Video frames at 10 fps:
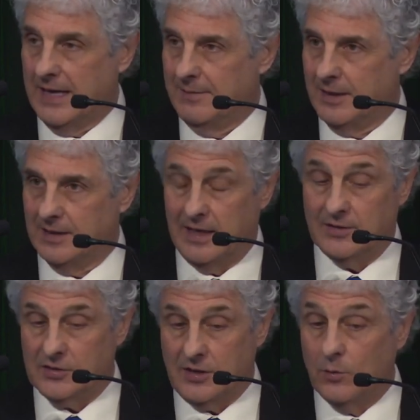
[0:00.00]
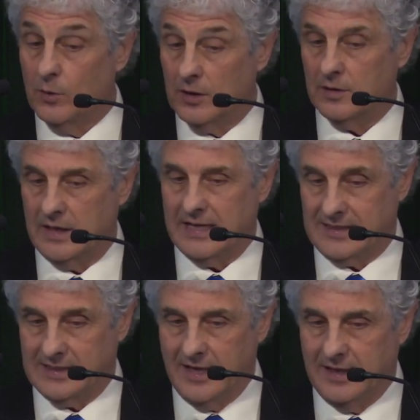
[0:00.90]
baby. And so we're,
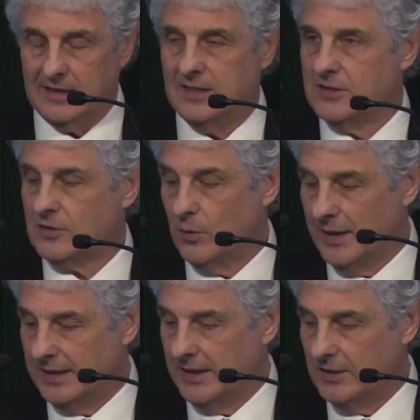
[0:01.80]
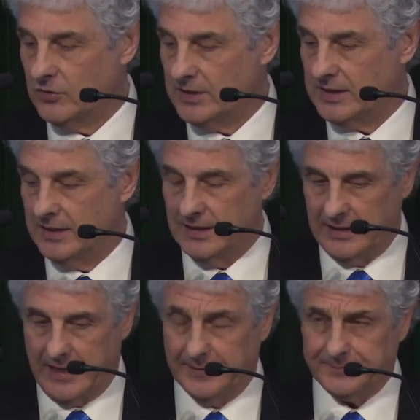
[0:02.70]
as scientists, quite interested
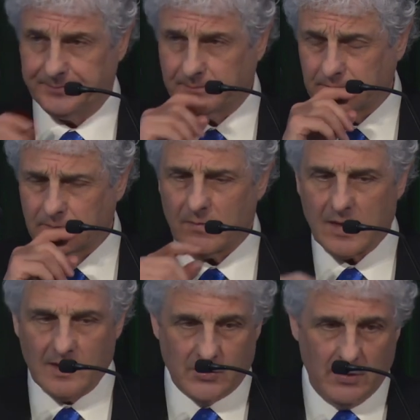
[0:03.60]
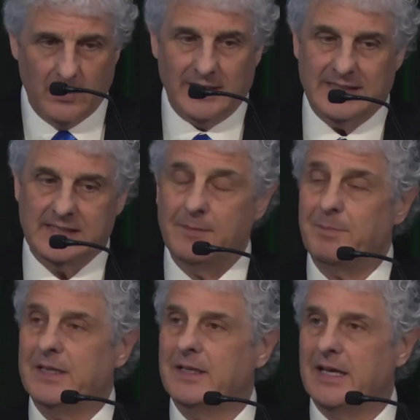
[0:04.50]
in that. So I want to
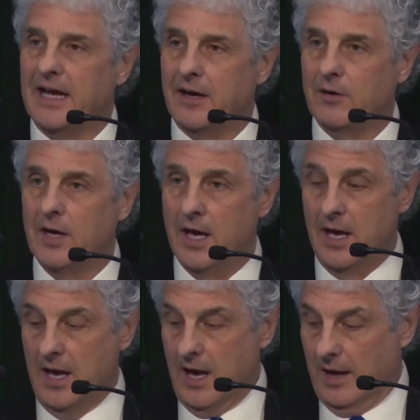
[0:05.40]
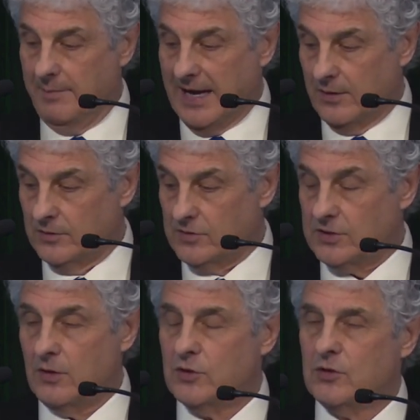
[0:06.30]
dip in now about
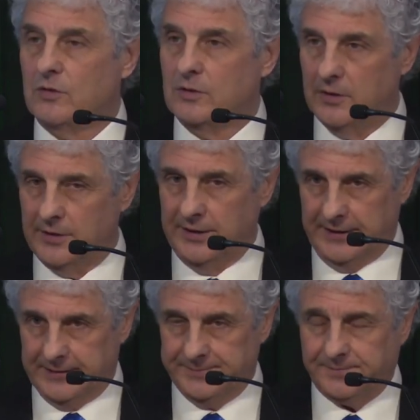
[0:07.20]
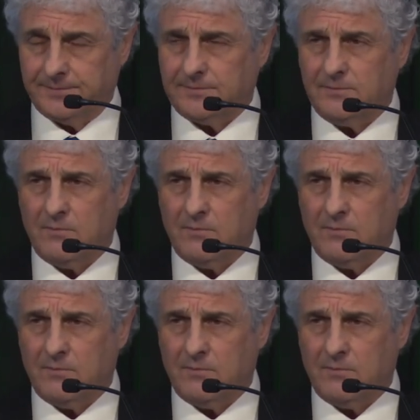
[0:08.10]
social learning